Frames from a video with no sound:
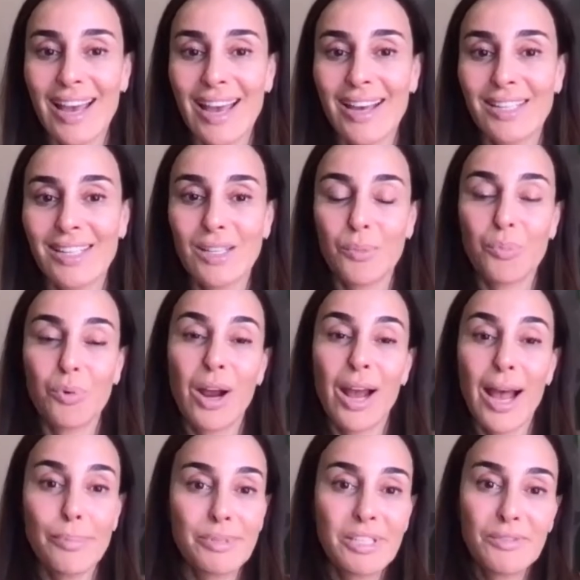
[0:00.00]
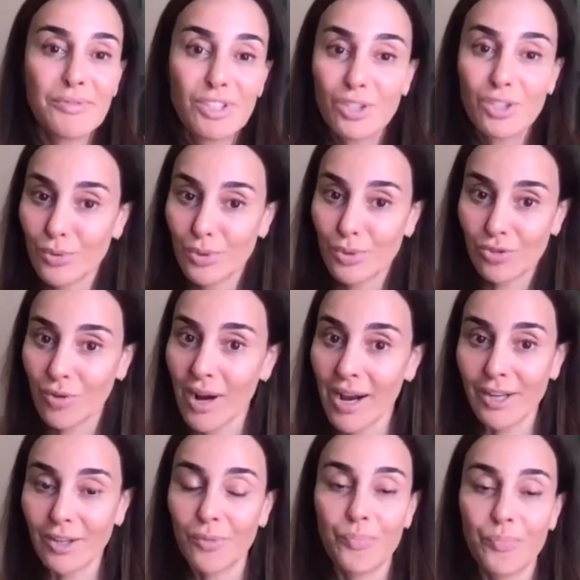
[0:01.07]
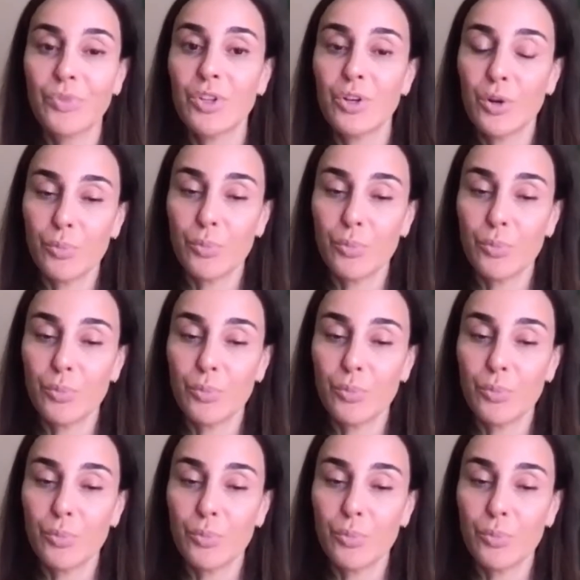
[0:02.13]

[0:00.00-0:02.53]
and perhaps even do a trial, you know,